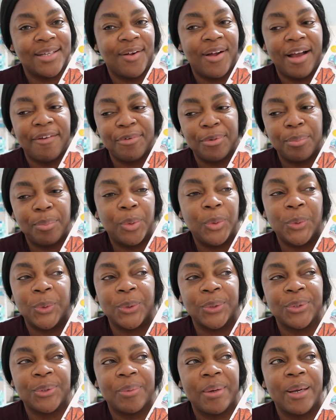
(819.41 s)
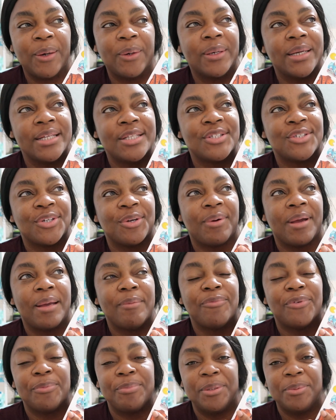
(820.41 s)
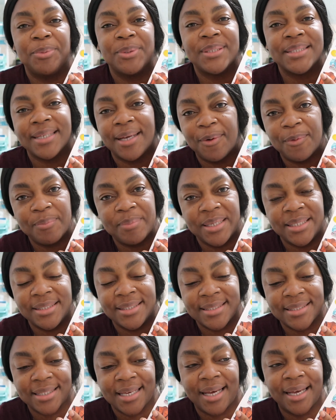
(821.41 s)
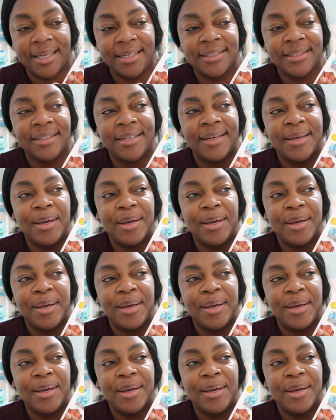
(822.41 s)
I'll have a poll going on Instagram for people to help me decide.